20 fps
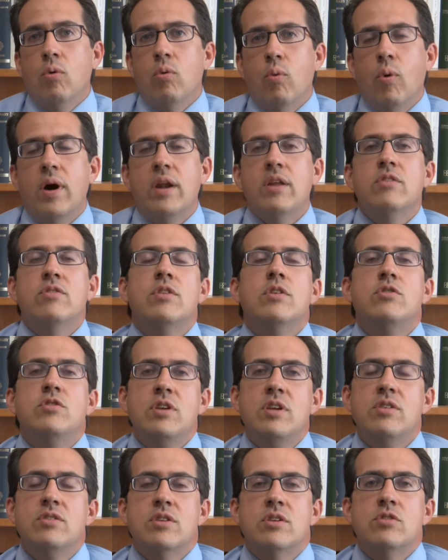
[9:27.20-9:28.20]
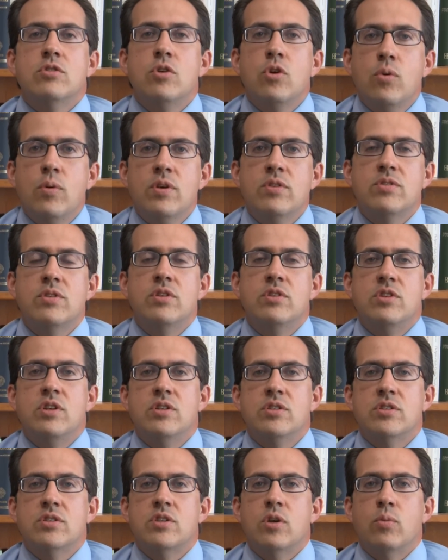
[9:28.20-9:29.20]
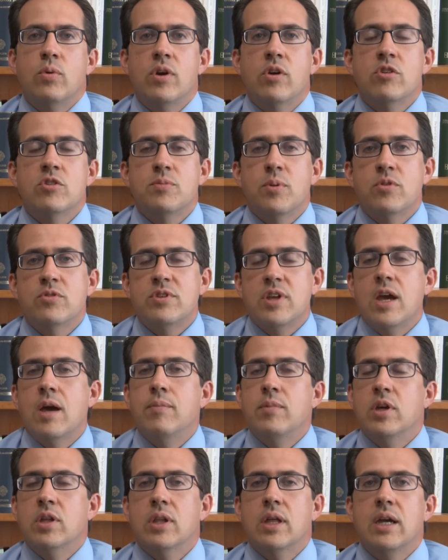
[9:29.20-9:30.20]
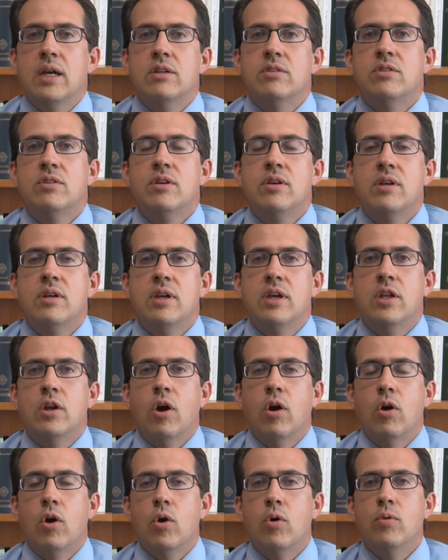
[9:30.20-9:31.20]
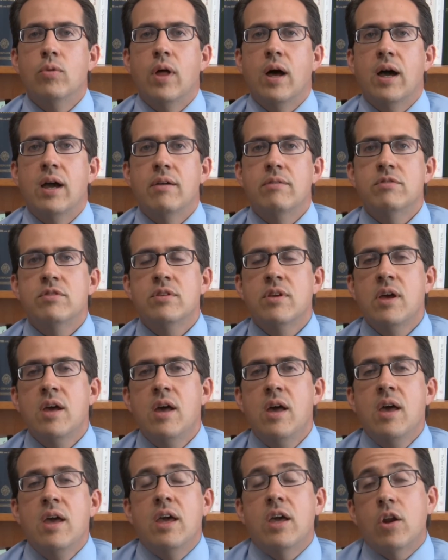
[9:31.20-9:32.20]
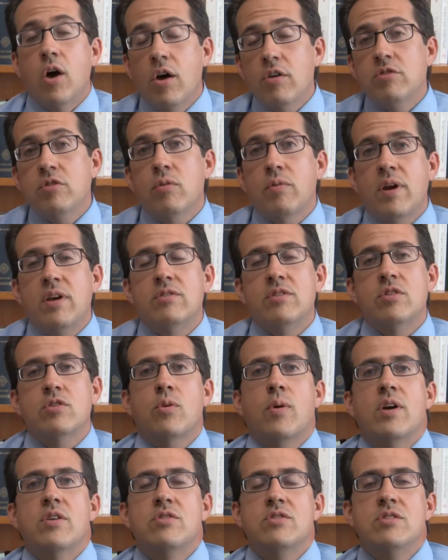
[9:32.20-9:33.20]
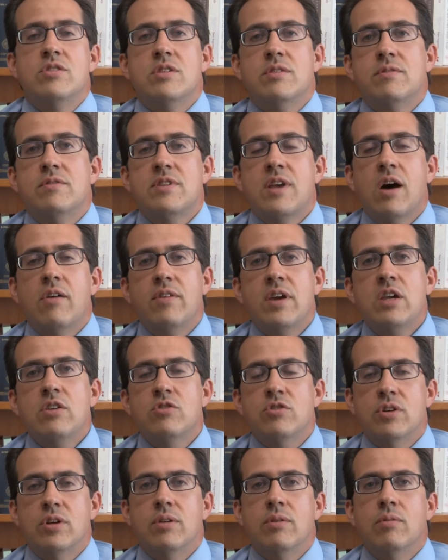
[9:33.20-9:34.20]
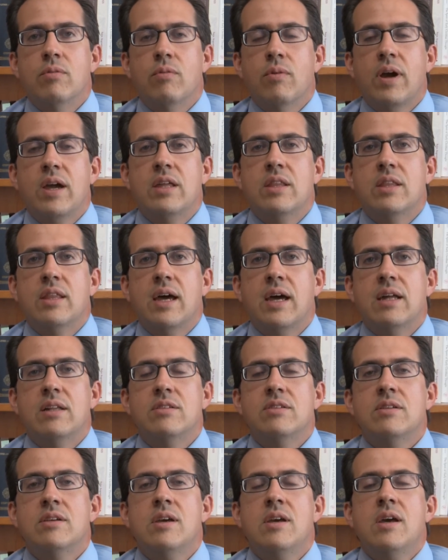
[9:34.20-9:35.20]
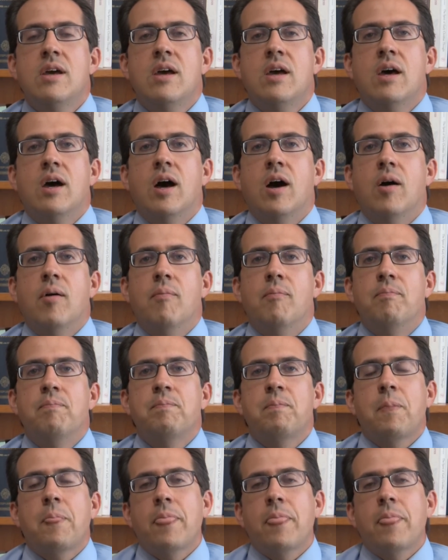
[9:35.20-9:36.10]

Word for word: what is the Jesus, who is the Jesus that we are supposed to emulate in our own lives? It also raises questions of salvation, right? That um,